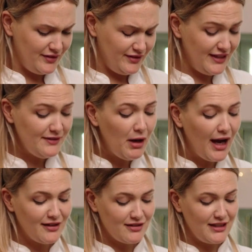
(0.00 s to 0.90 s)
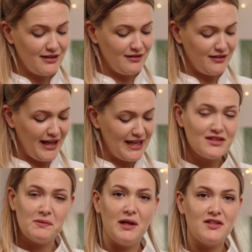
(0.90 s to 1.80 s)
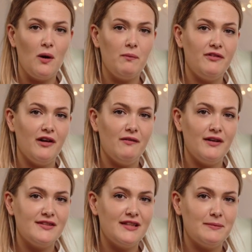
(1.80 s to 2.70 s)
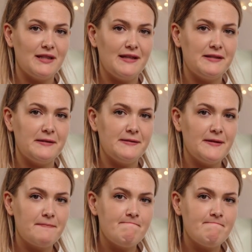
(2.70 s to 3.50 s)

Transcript: This might actually get into my top 5 ways to eat potatoes.